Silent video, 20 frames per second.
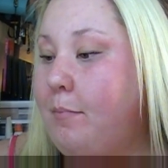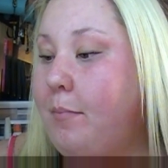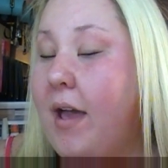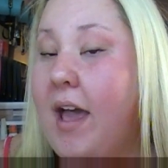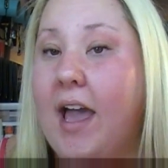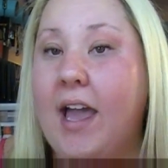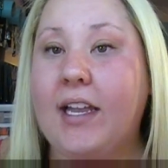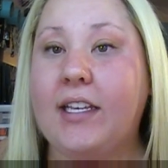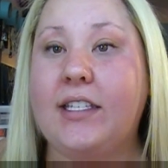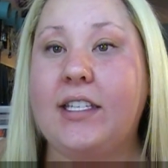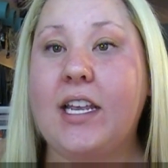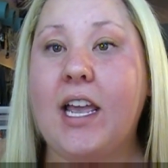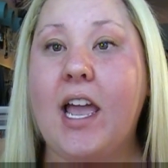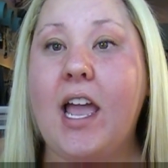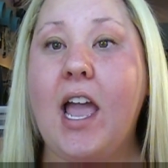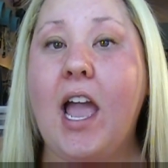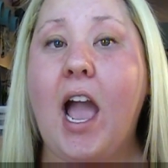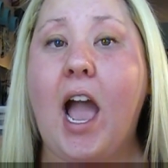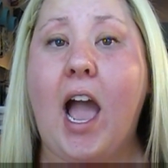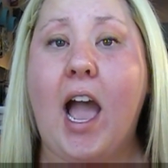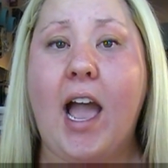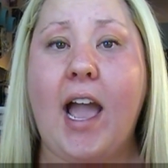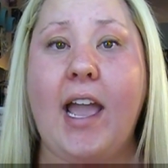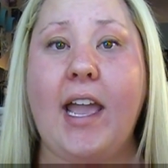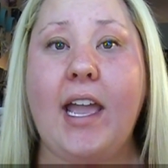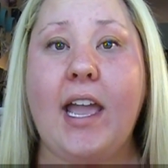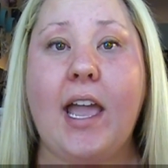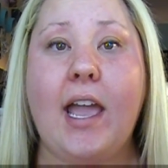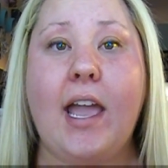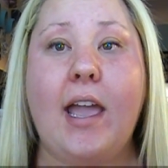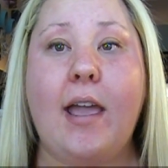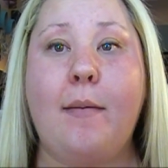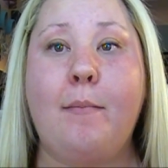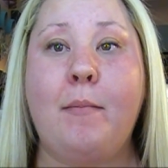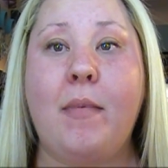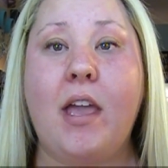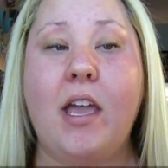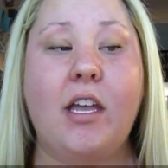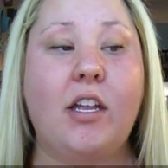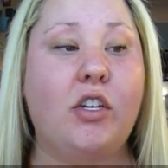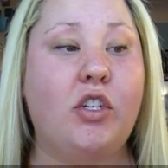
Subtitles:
But I am